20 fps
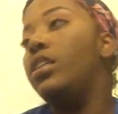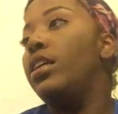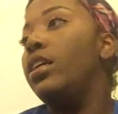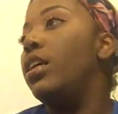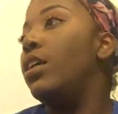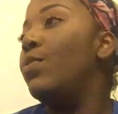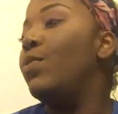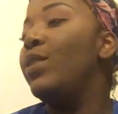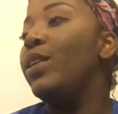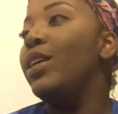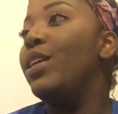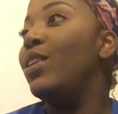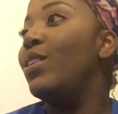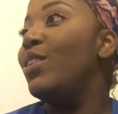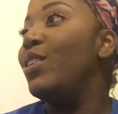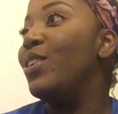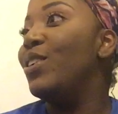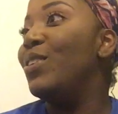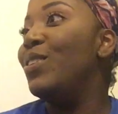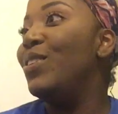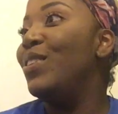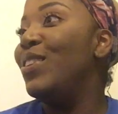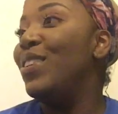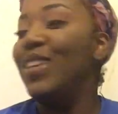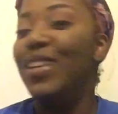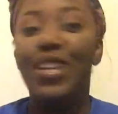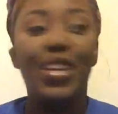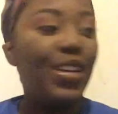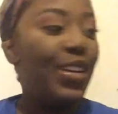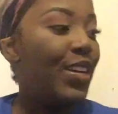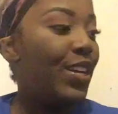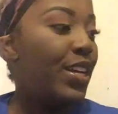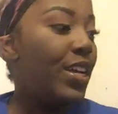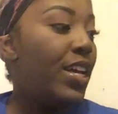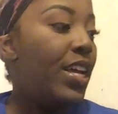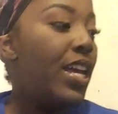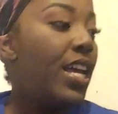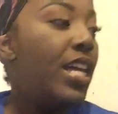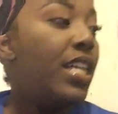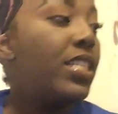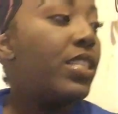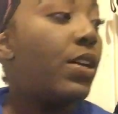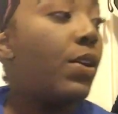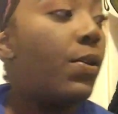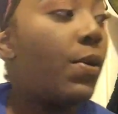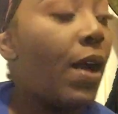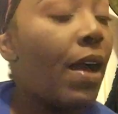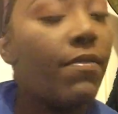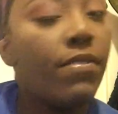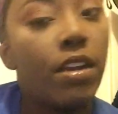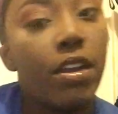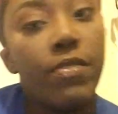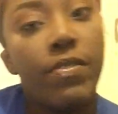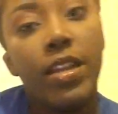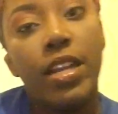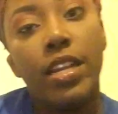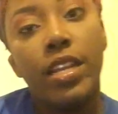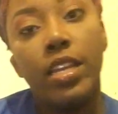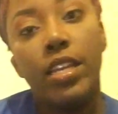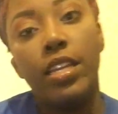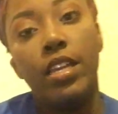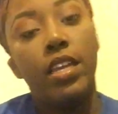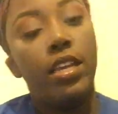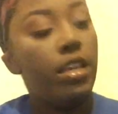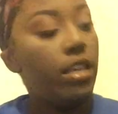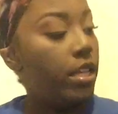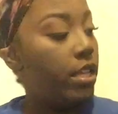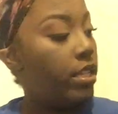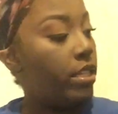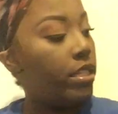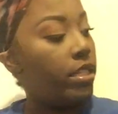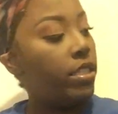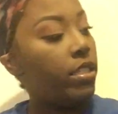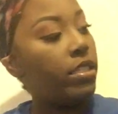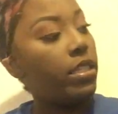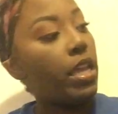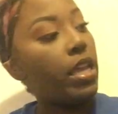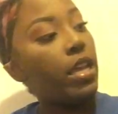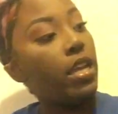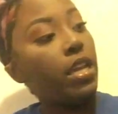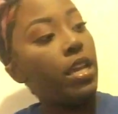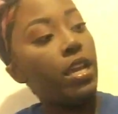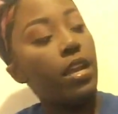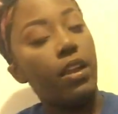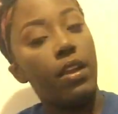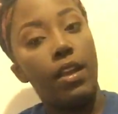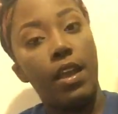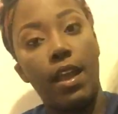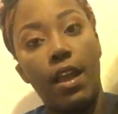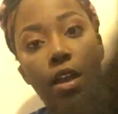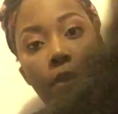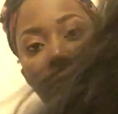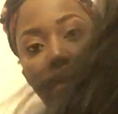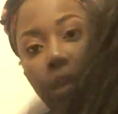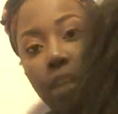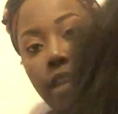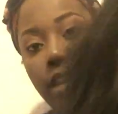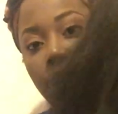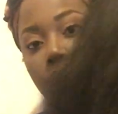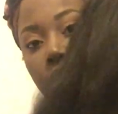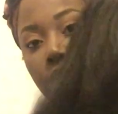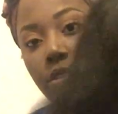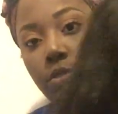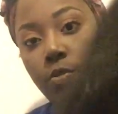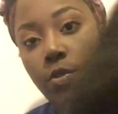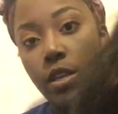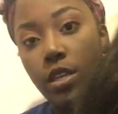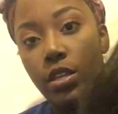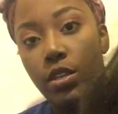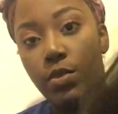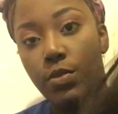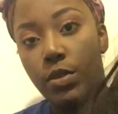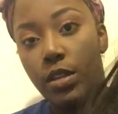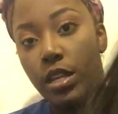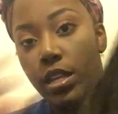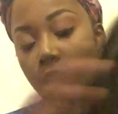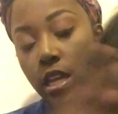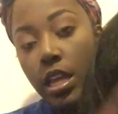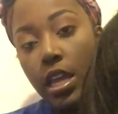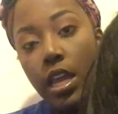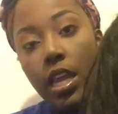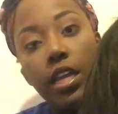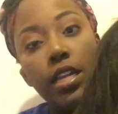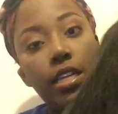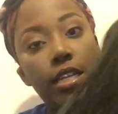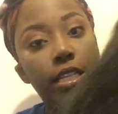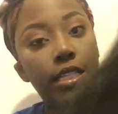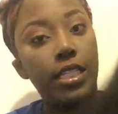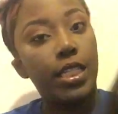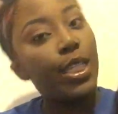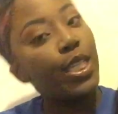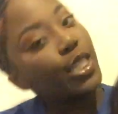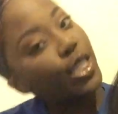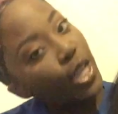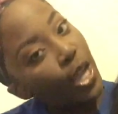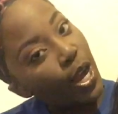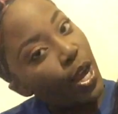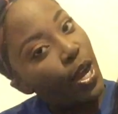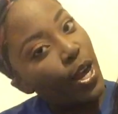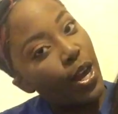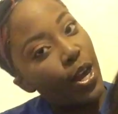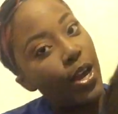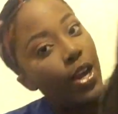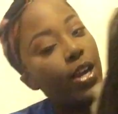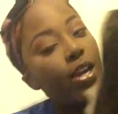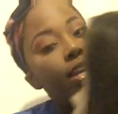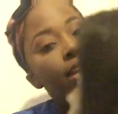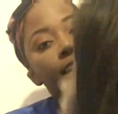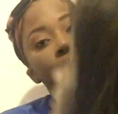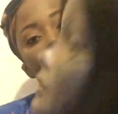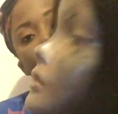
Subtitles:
They don't want to hear you. So I've already taken the hair out, made it into a unit. This is her.